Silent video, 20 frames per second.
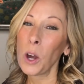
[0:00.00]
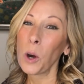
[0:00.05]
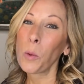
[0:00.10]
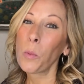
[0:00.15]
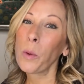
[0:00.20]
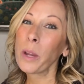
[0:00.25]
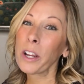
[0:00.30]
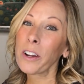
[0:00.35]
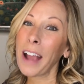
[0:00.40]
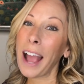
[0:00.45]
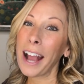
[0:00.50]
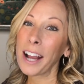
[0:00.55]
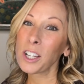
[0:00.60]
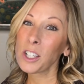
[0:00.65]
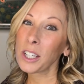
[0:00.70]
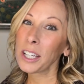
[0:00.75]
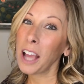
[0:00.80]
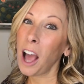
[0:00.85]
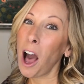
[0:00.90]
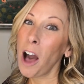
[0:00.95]
We are
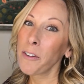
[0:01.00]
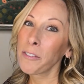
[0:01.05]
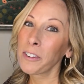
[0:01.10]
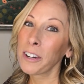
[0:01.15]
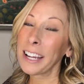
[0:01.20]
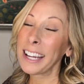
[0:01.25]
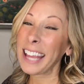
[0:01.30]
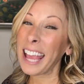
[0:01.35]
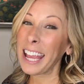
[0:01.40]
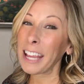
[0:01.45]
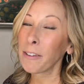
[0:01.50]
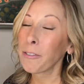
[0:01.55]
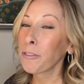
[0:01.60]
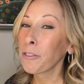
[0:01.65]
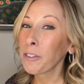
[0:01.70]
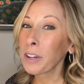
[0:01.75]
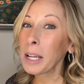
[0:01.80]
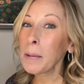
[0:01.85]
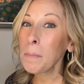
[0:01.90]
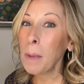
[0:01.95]
actually offering a free